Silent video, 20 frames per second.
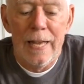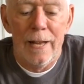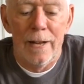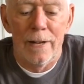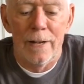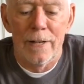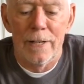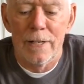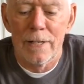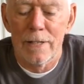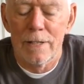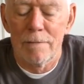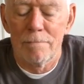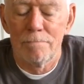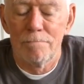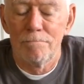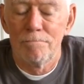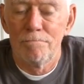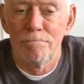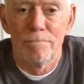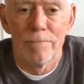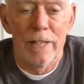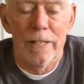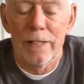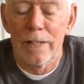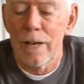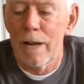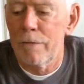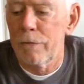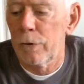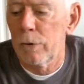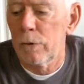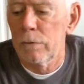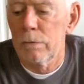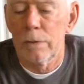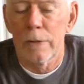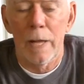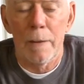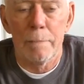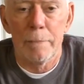They
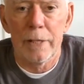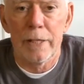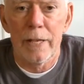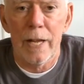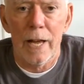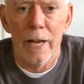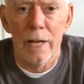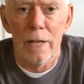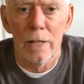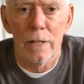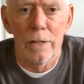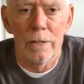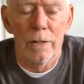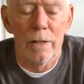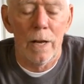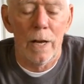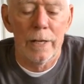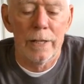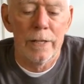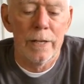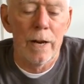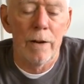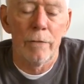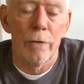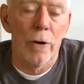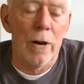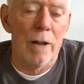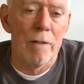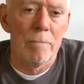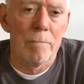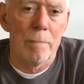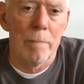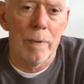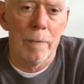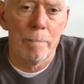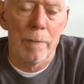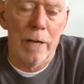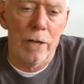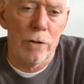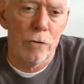never let me down. I never have
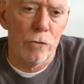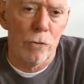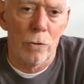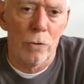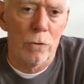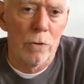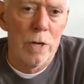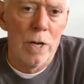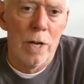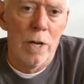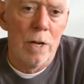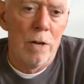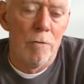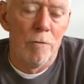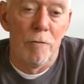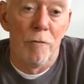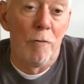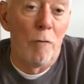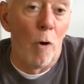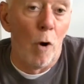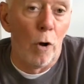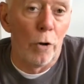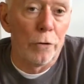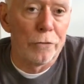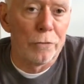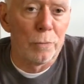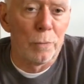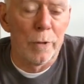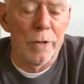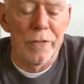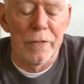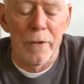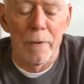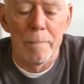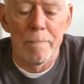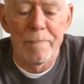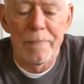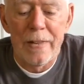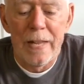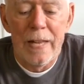major faults with
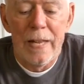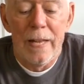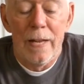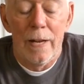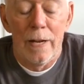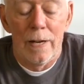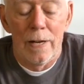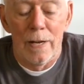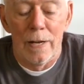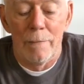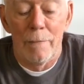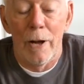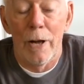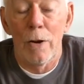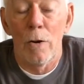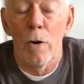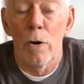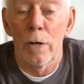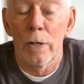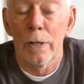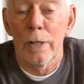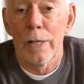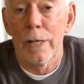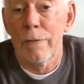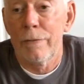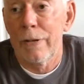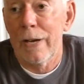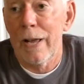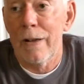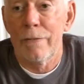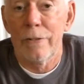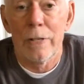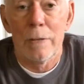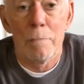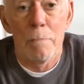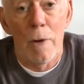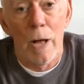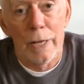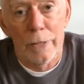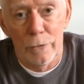them. I hardly even have any
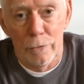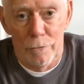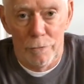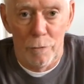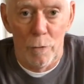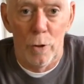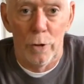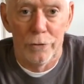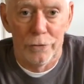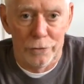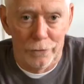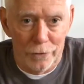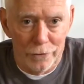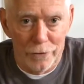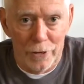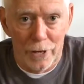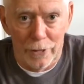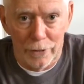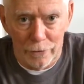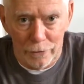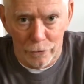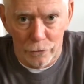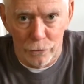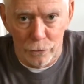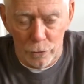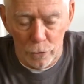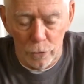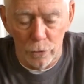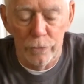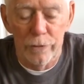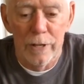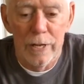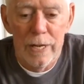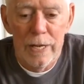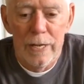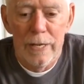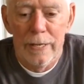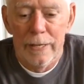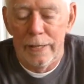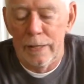minor faults, to tell you the truth.
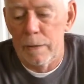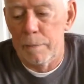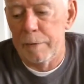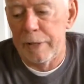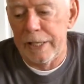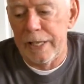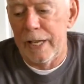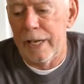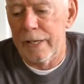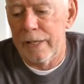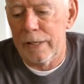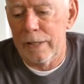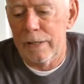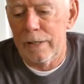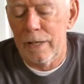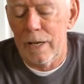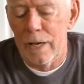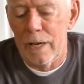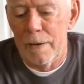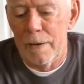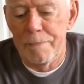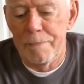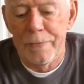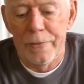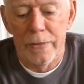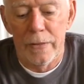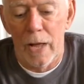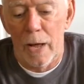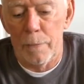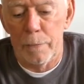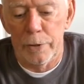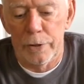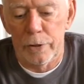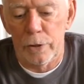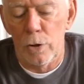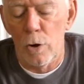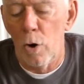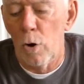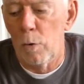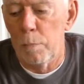In the beginning, not with the
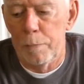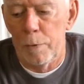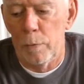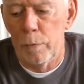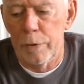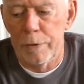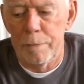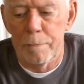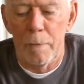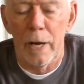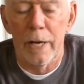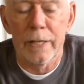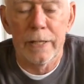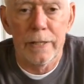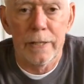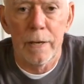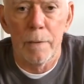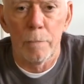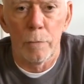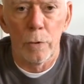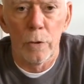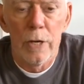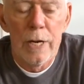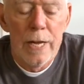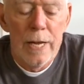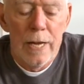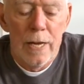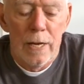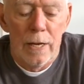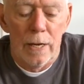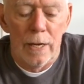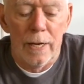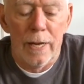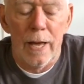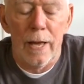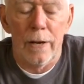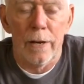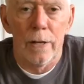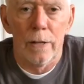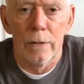Colt, but with my Kimber, I
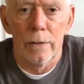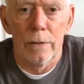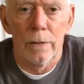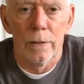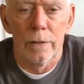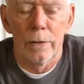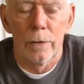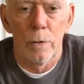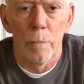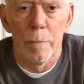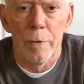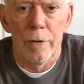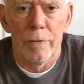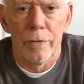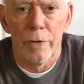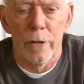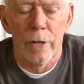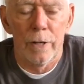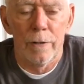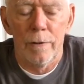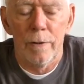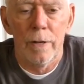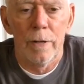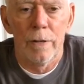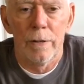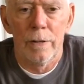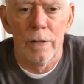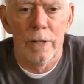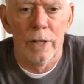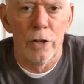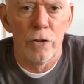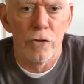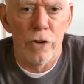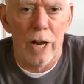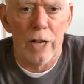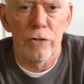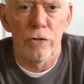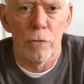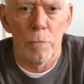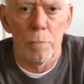had a little bit of an
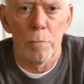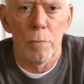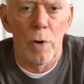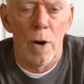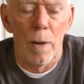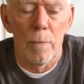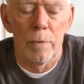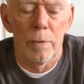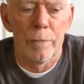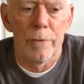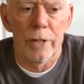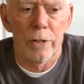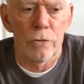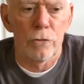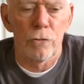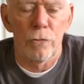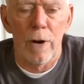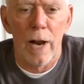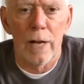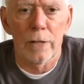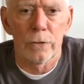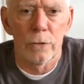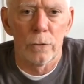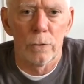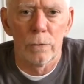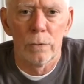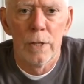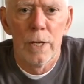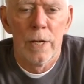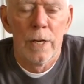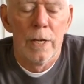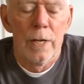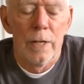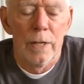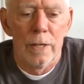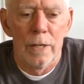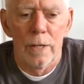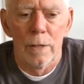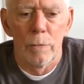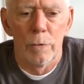ejection problem. The extractor
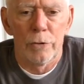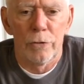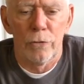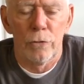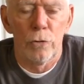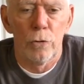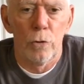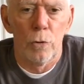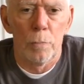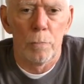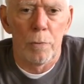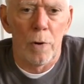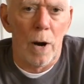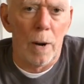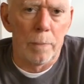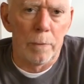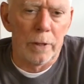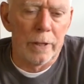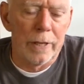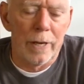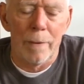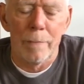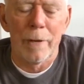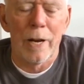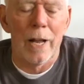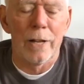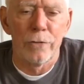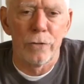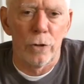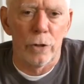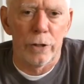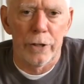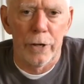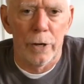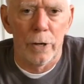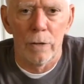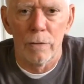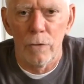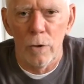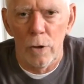wasn't tuned properly, but I took
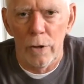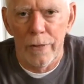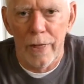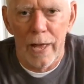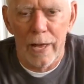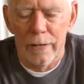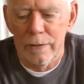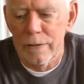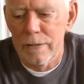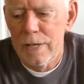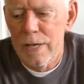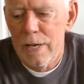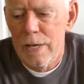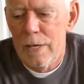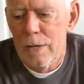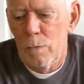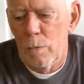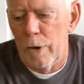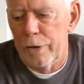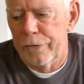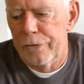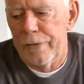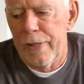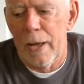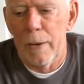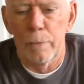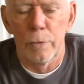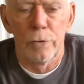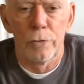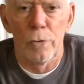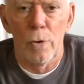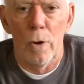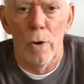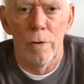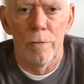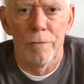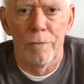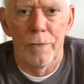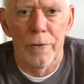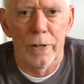care of all that, and once that was
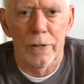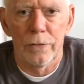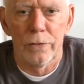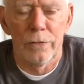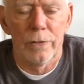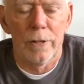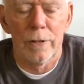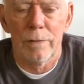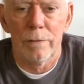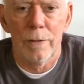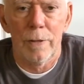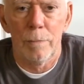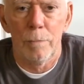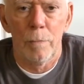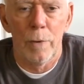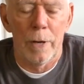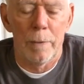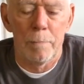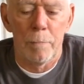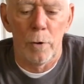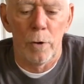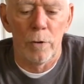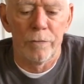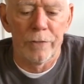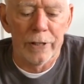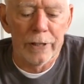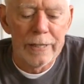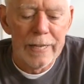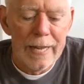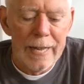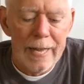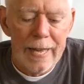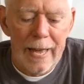all fixed, it went perfect.